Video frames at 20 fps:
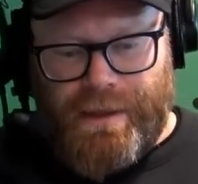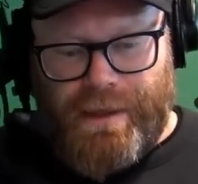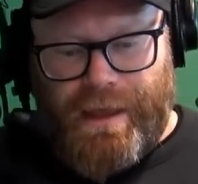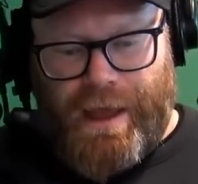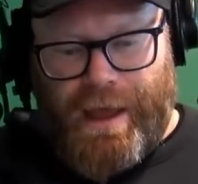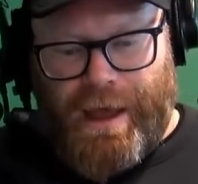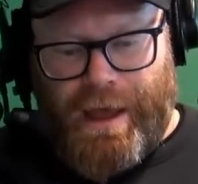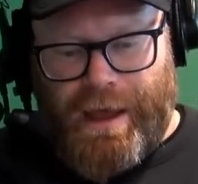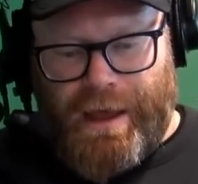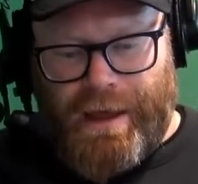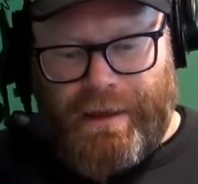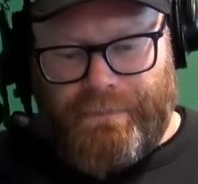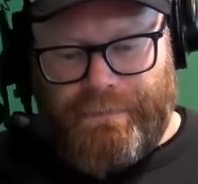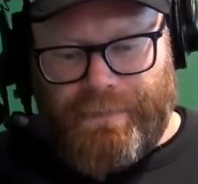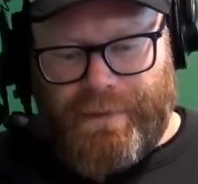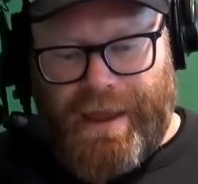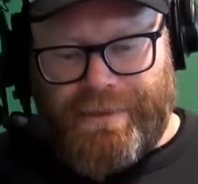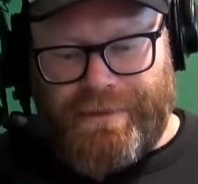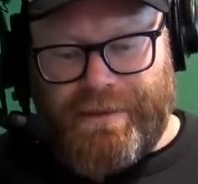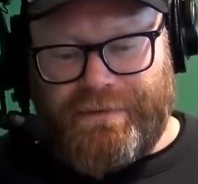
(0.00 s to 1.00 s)

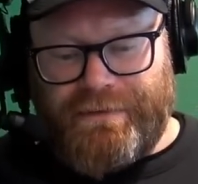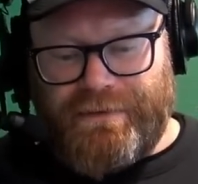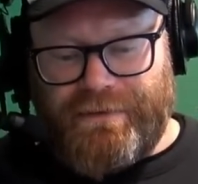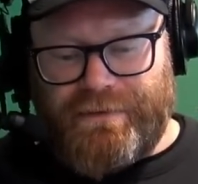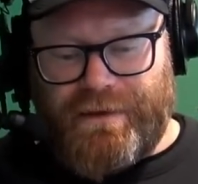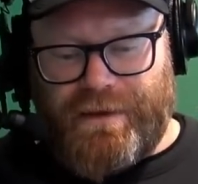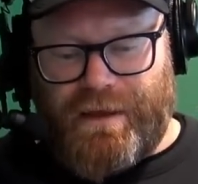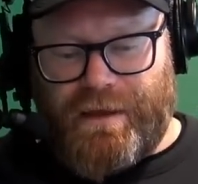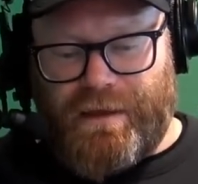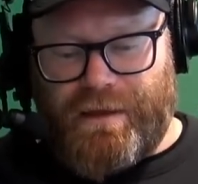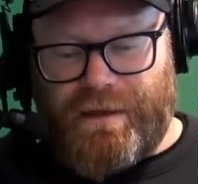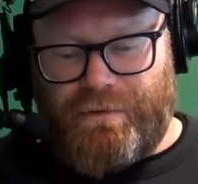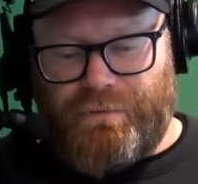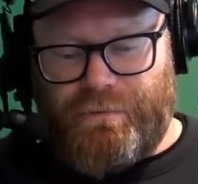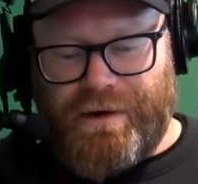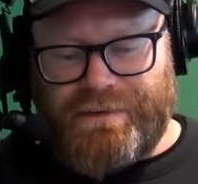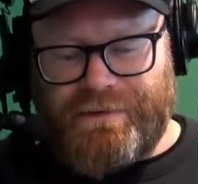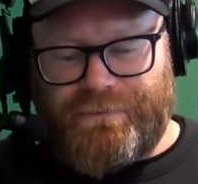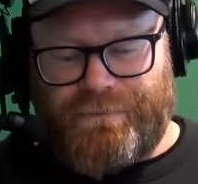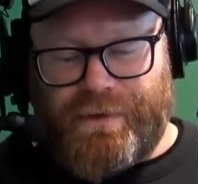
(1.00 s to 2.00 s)
and this is a
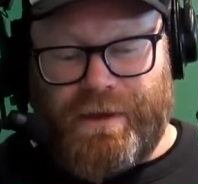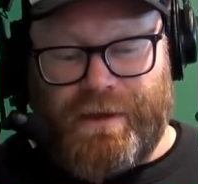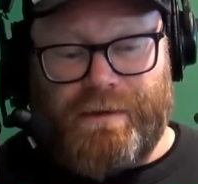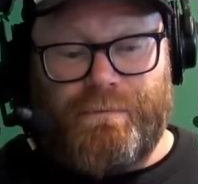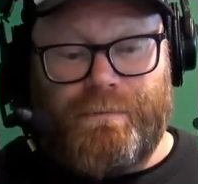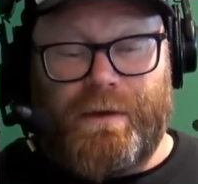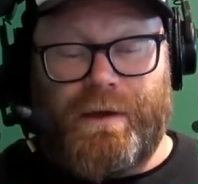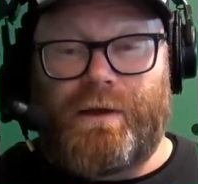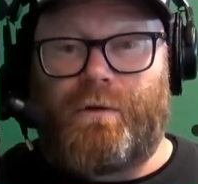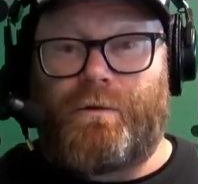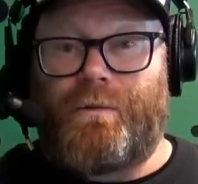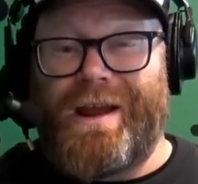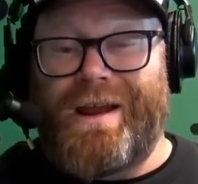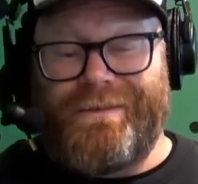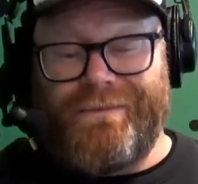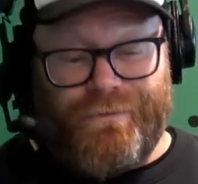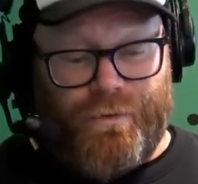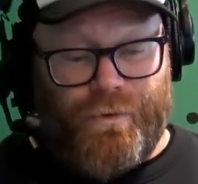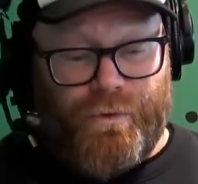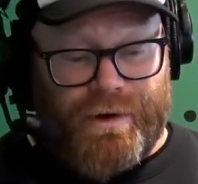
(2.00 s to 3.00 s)
reason for him being a
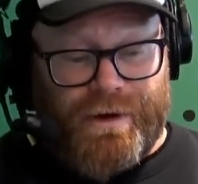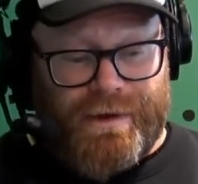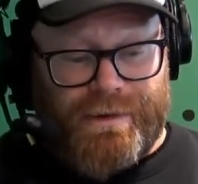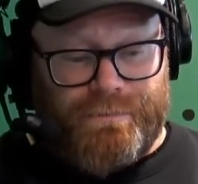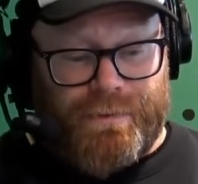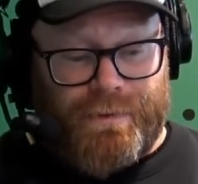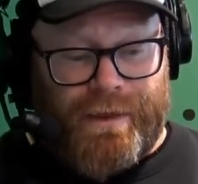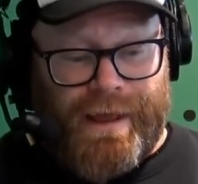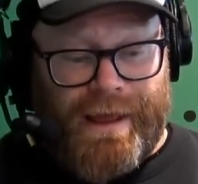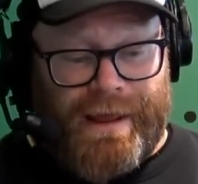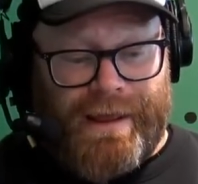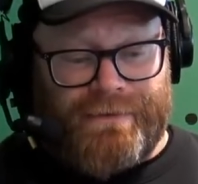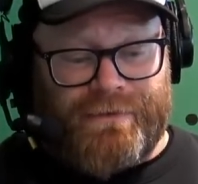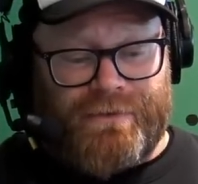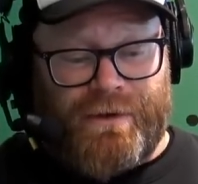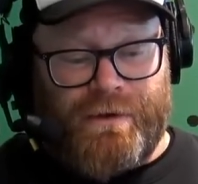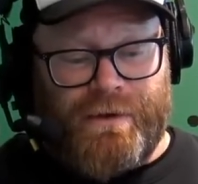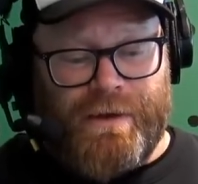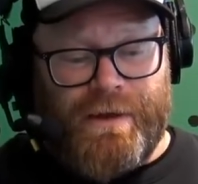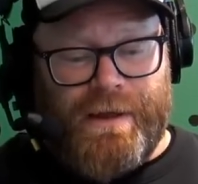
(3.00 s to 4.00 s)
round 14 player.
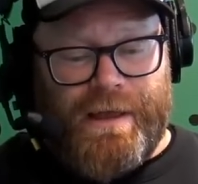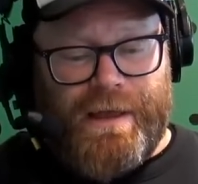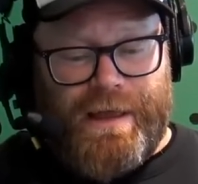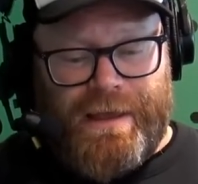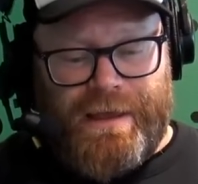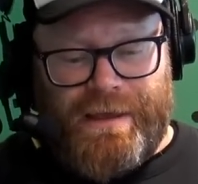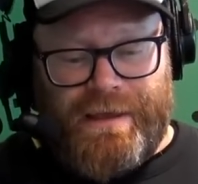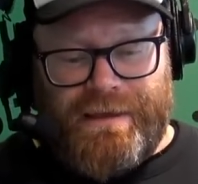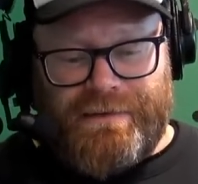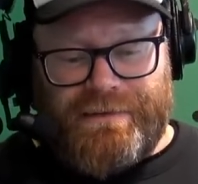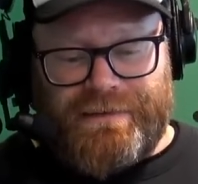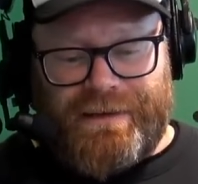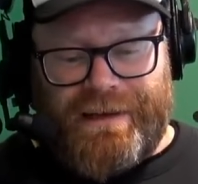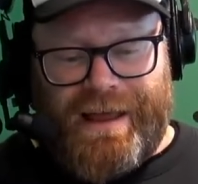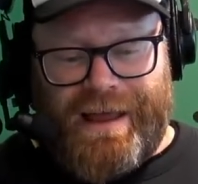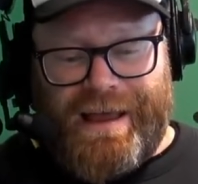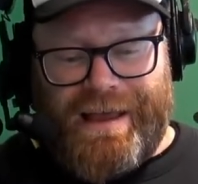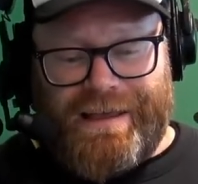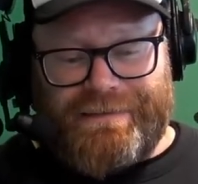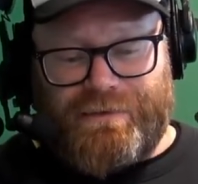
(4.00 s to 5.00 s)
So his
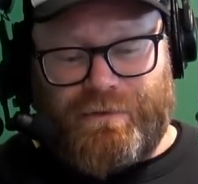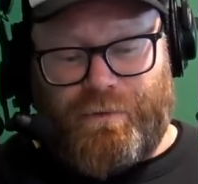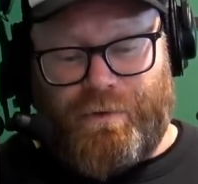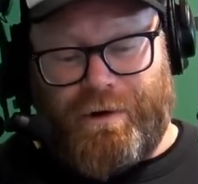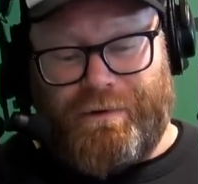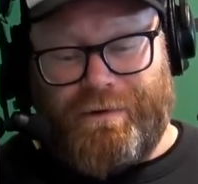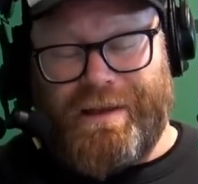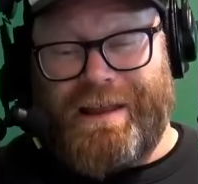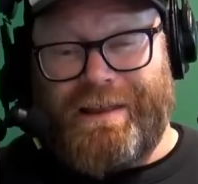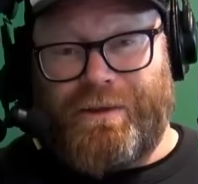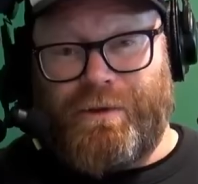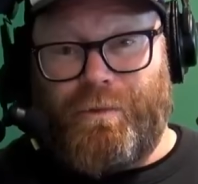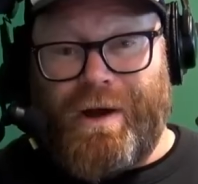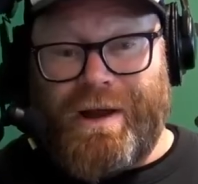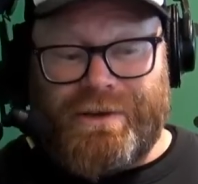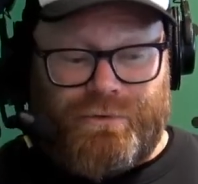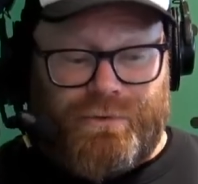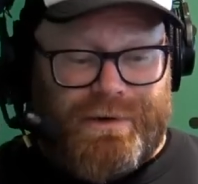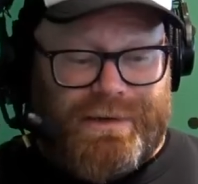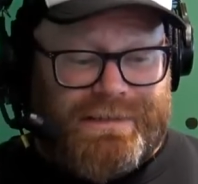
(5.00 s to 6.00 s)
he had the
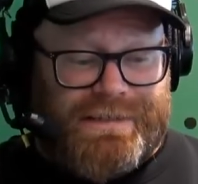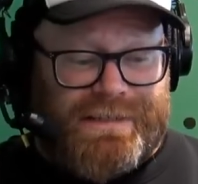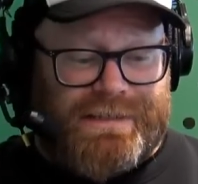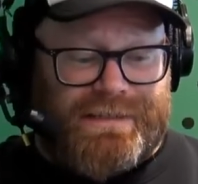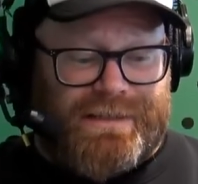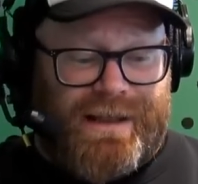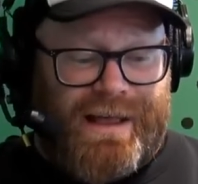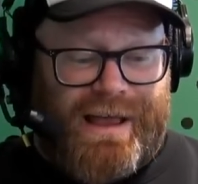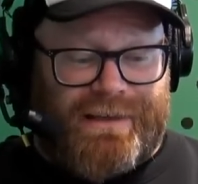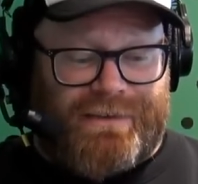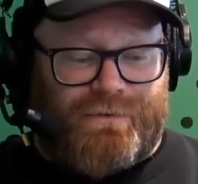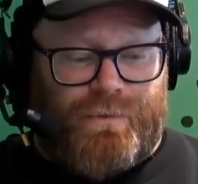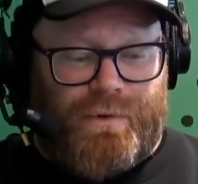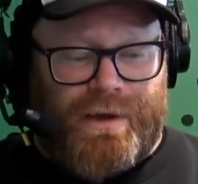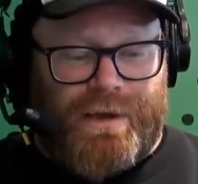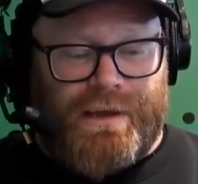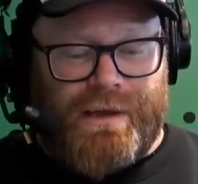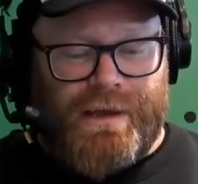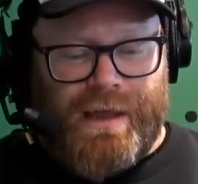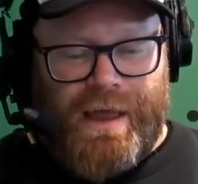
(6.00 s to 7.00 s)
126 last
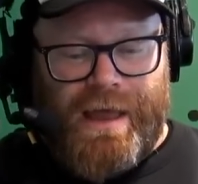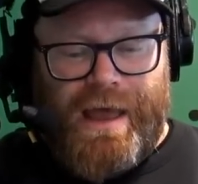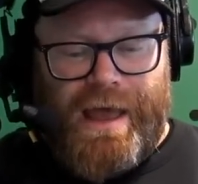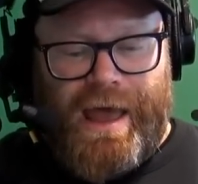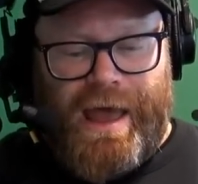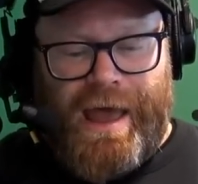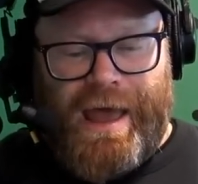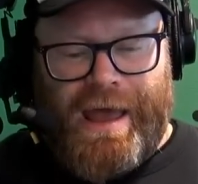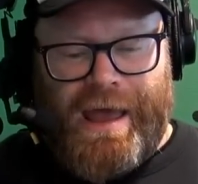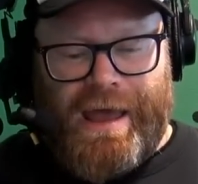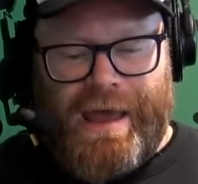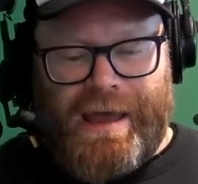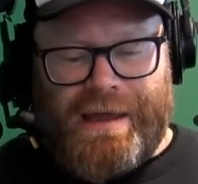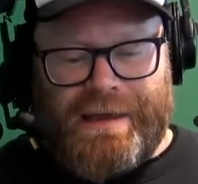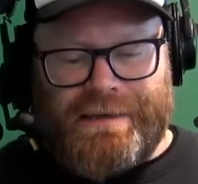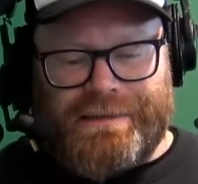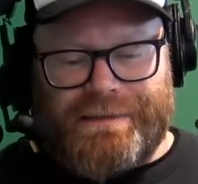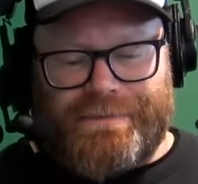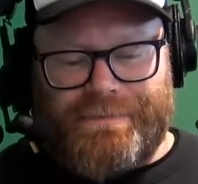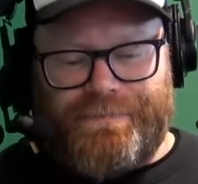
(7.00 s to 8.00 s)
week,
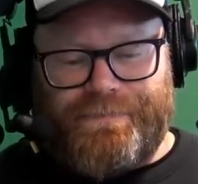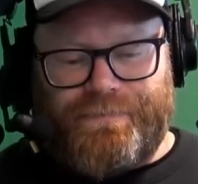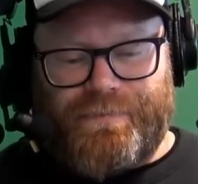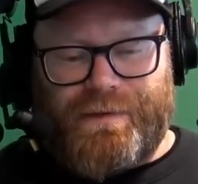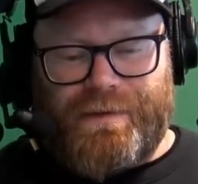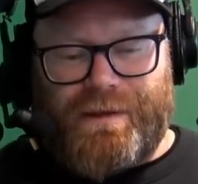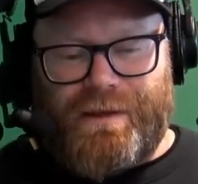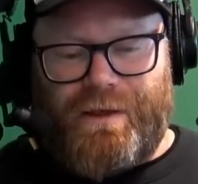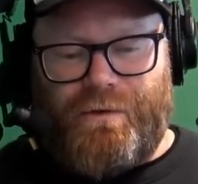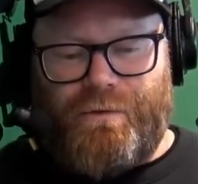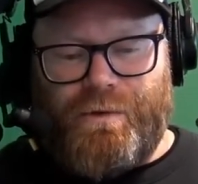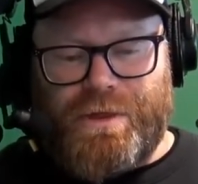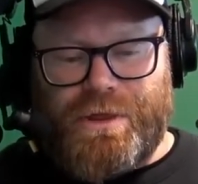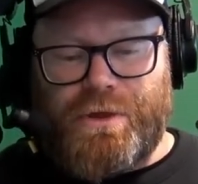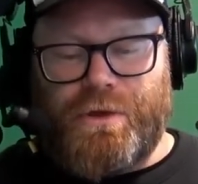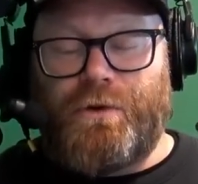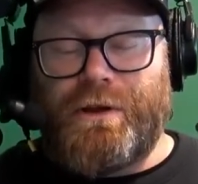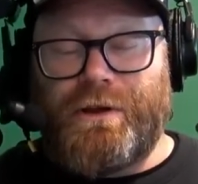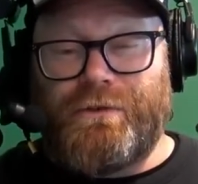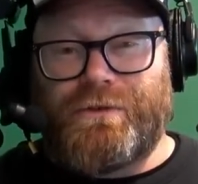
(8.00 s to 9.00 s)
and we
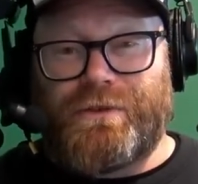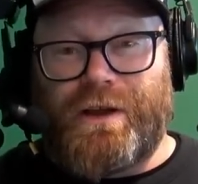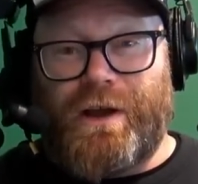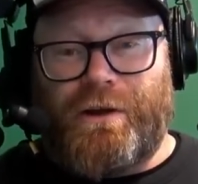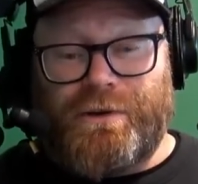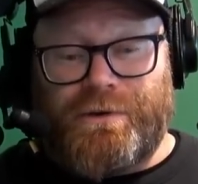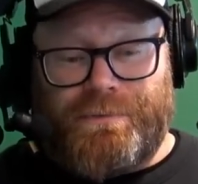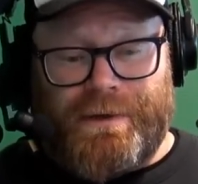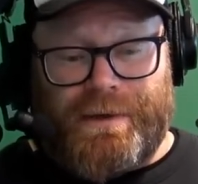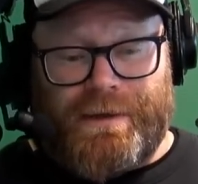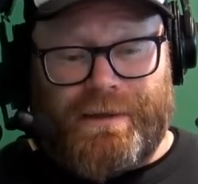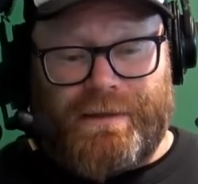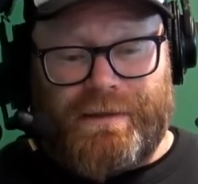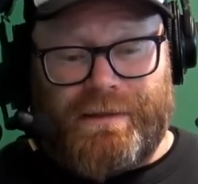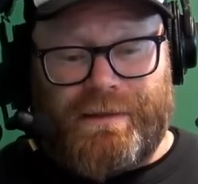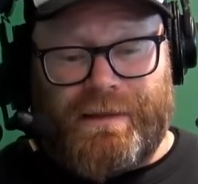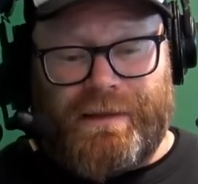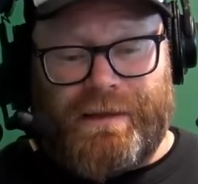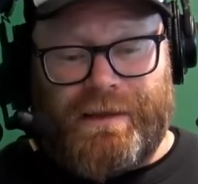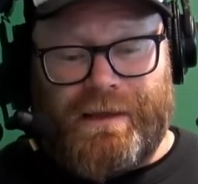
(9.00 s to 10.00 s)
thought he was going to be at
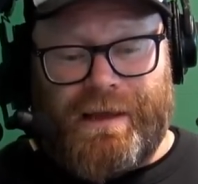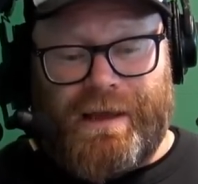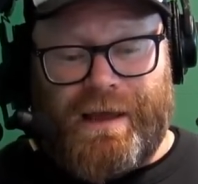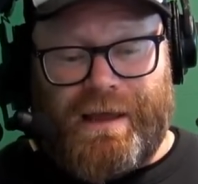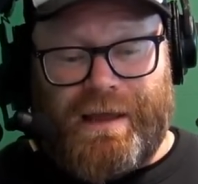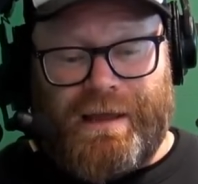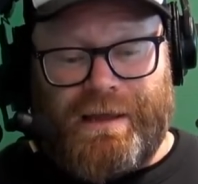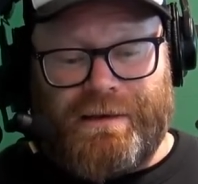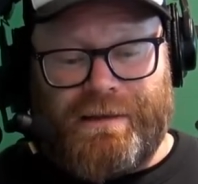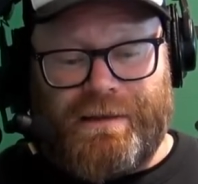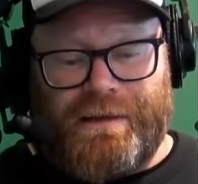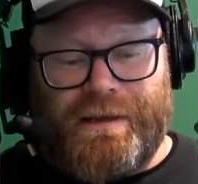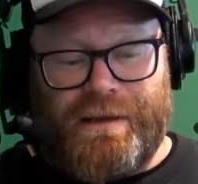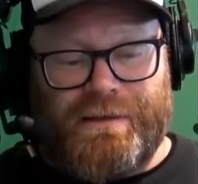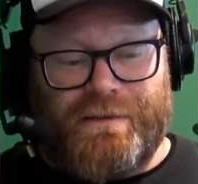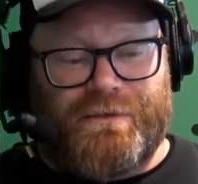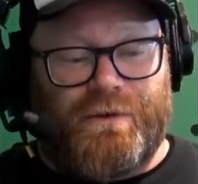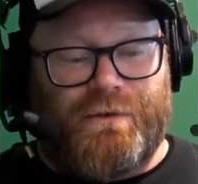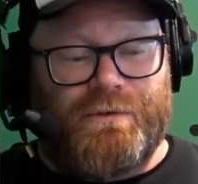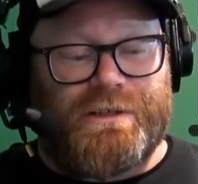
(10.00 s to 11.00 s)
the end of the year.
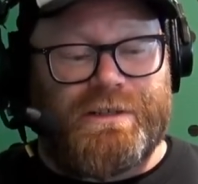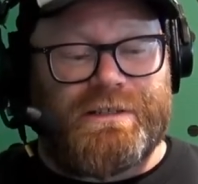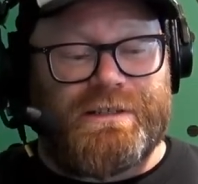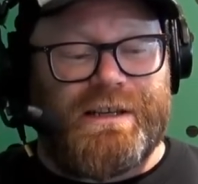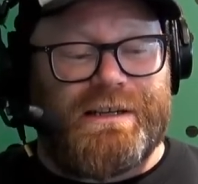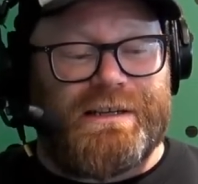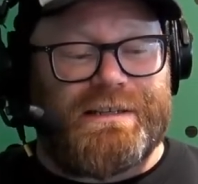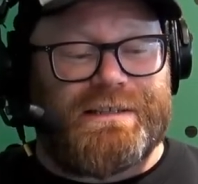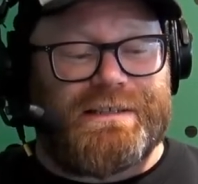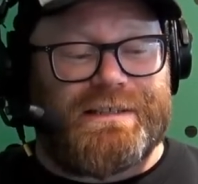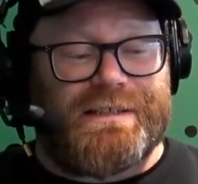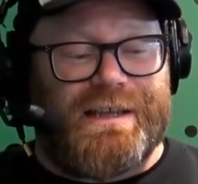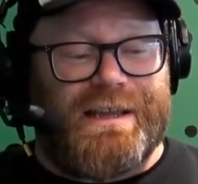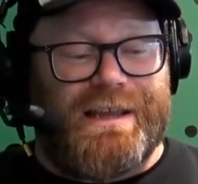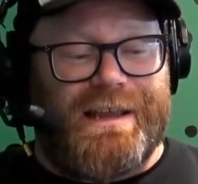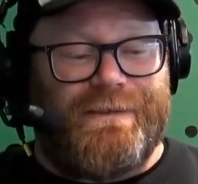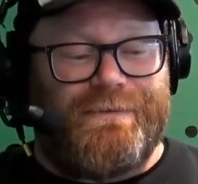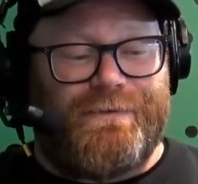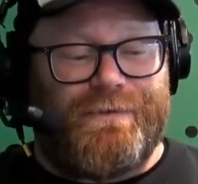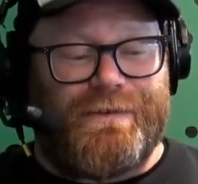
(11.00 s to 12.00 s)
So we just need to
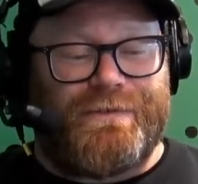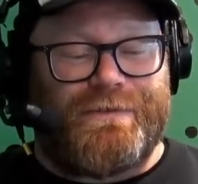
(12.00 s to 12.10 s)
see if